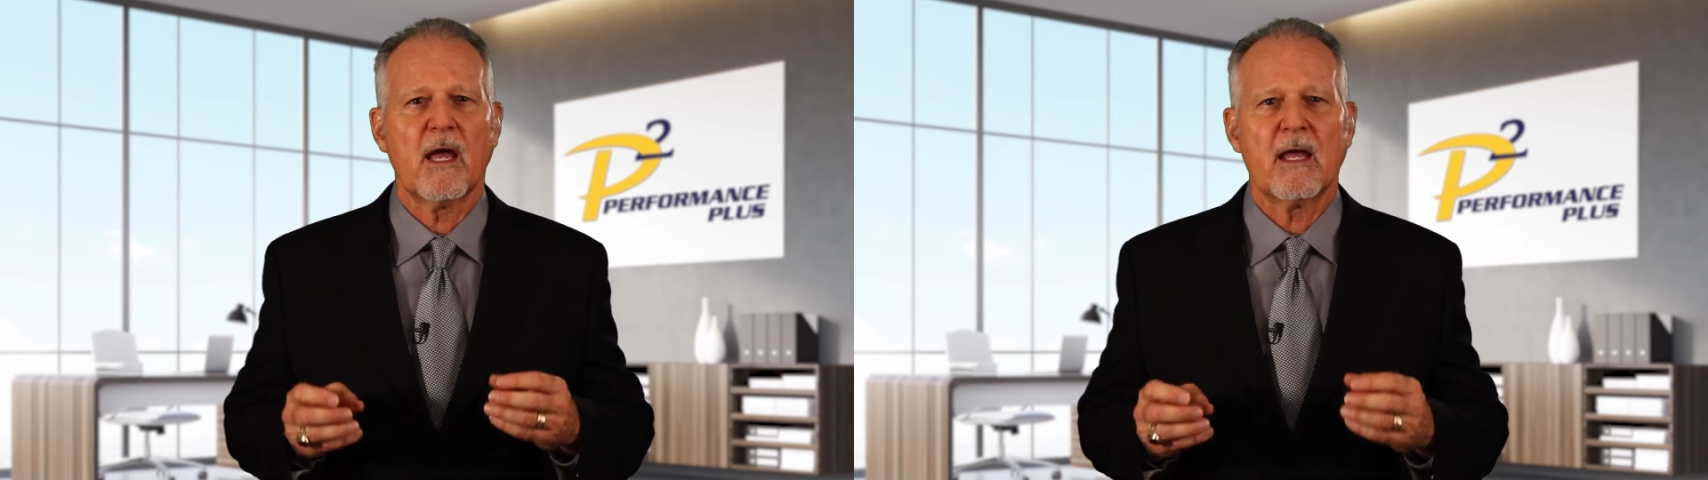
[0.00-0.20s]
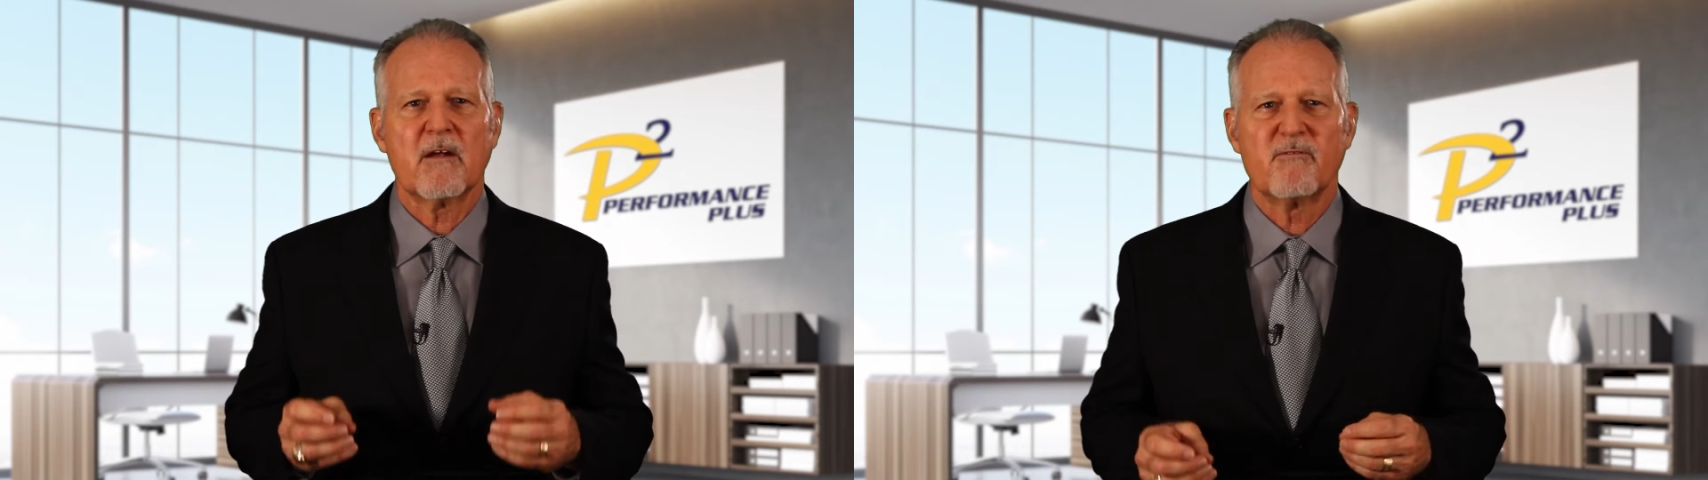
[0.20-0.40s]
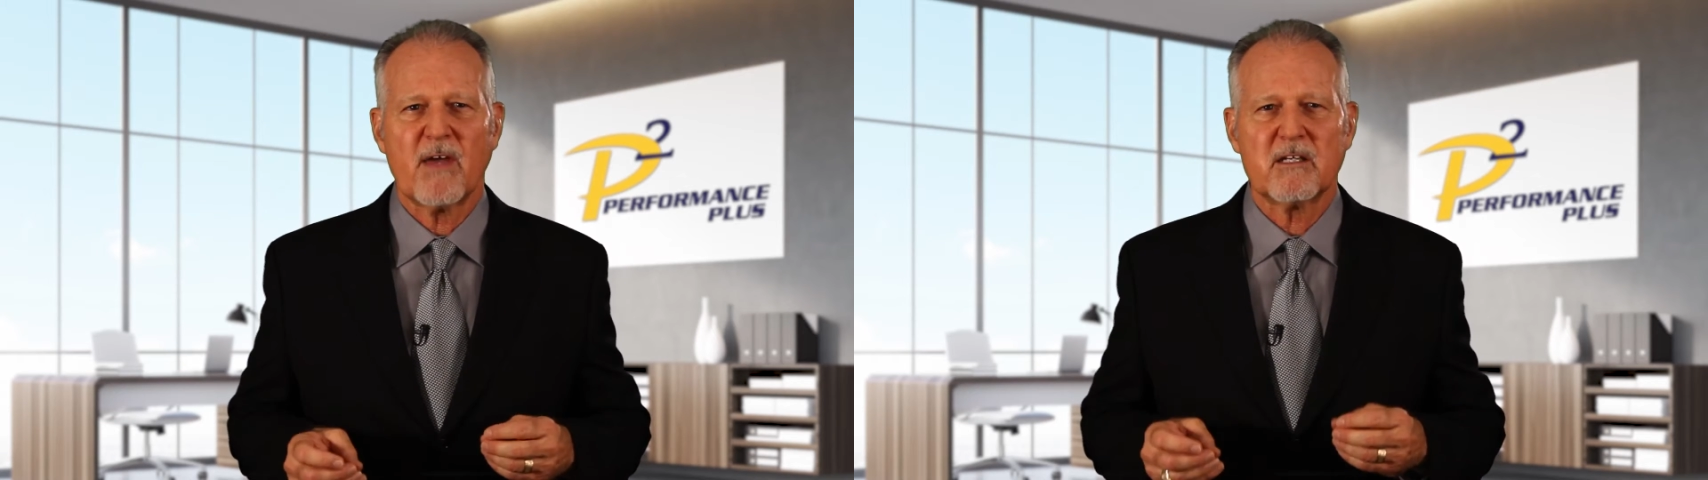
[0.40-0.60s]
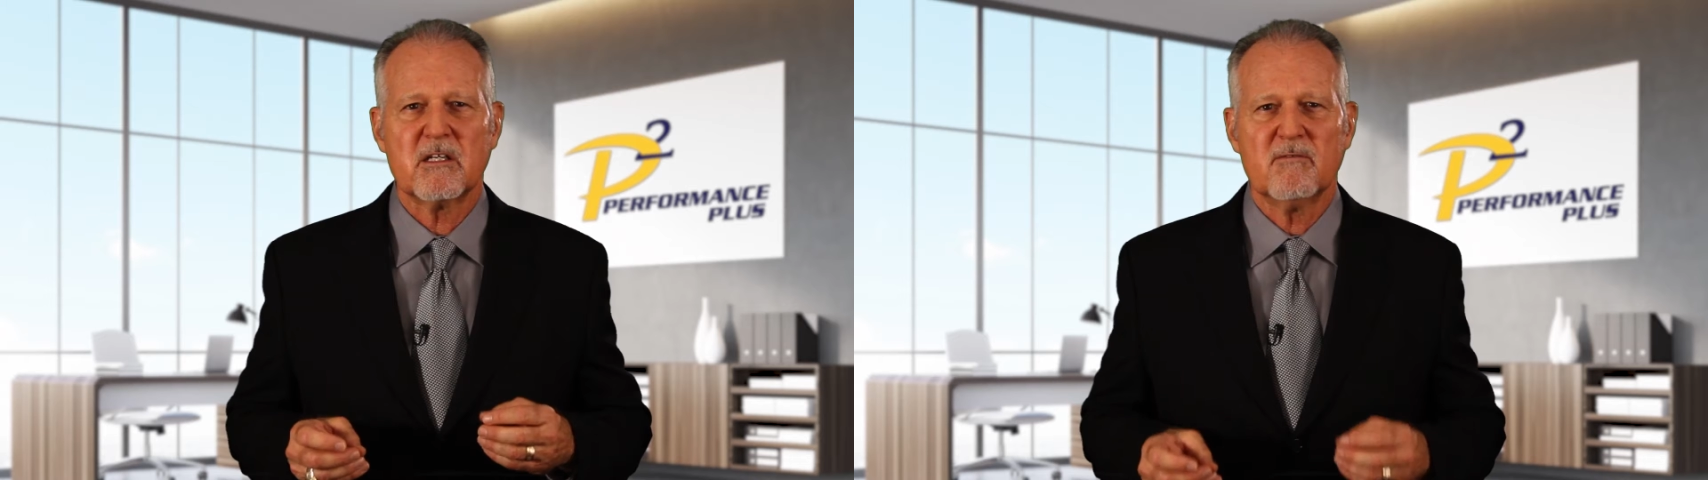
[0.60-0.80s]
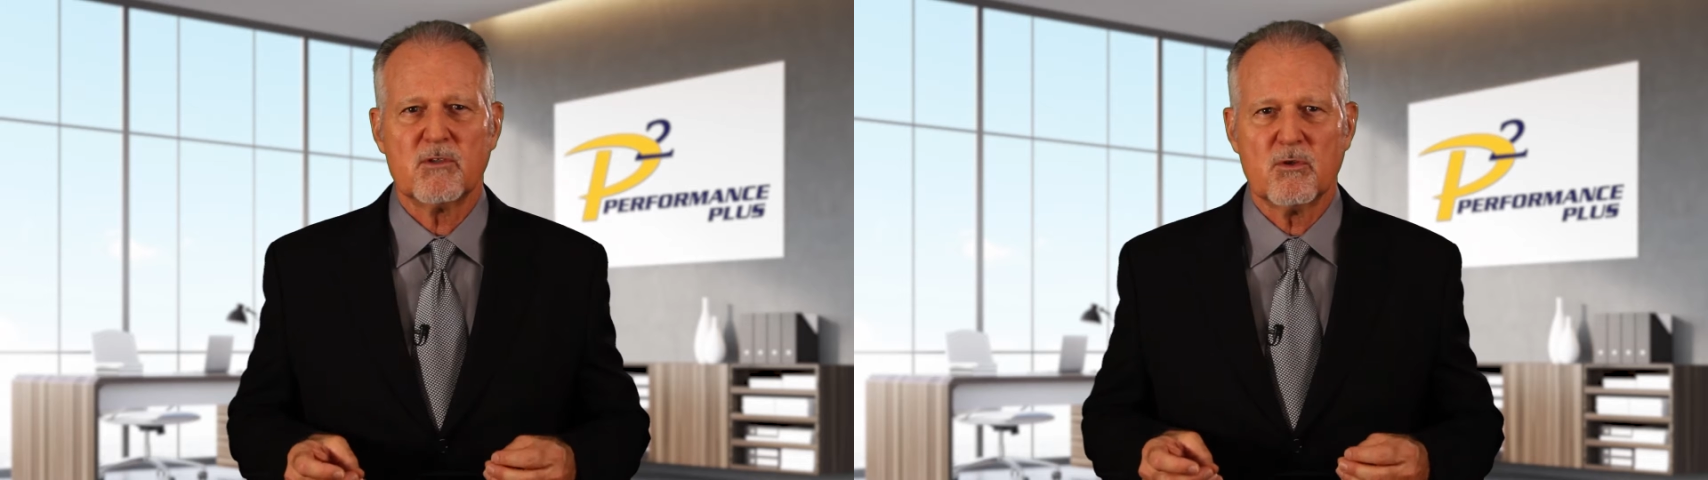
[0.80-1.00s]
and
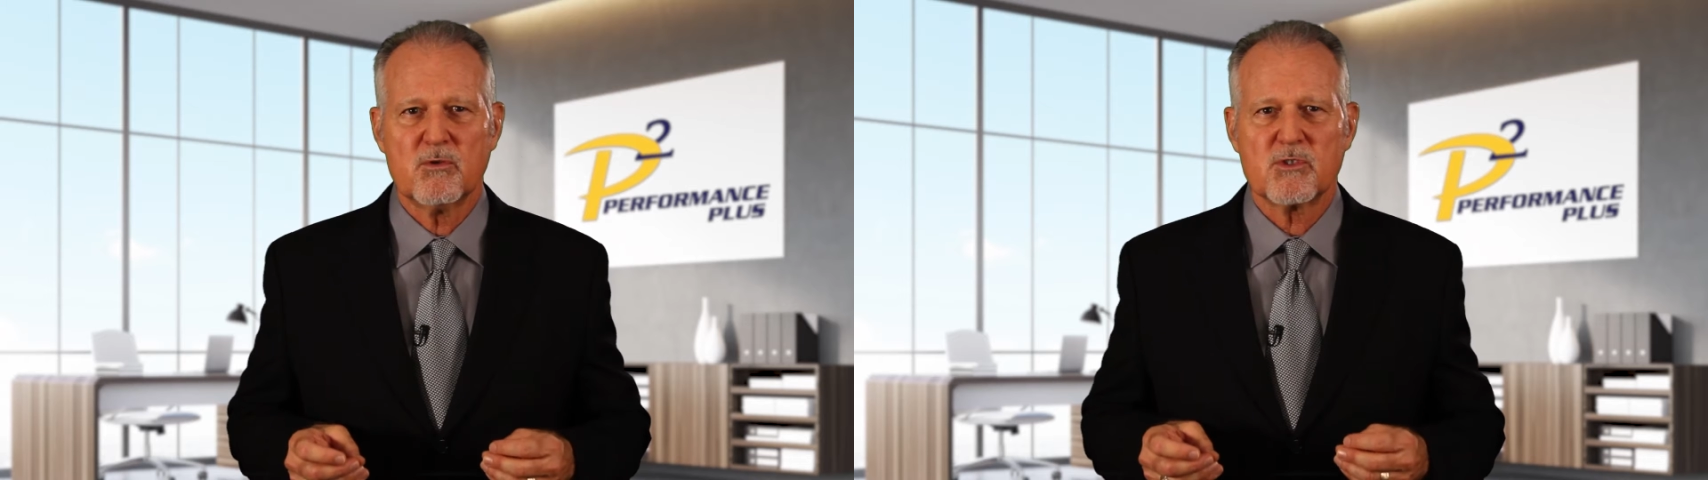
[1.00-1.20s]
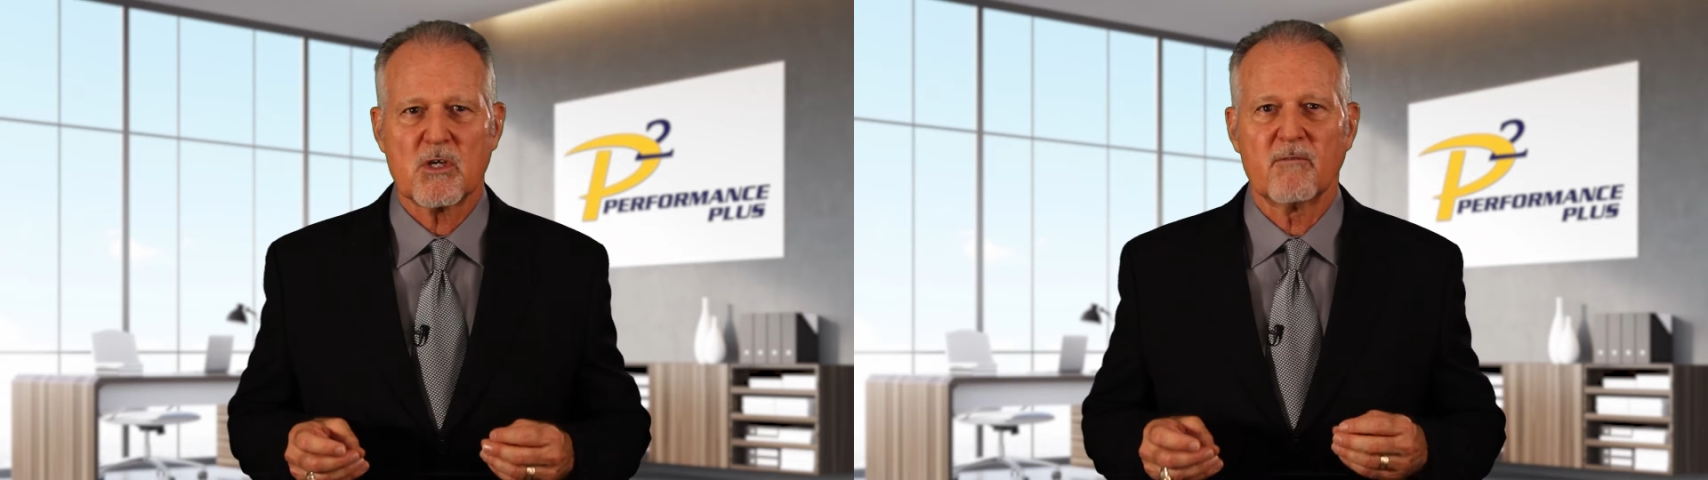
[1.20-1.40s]
effective use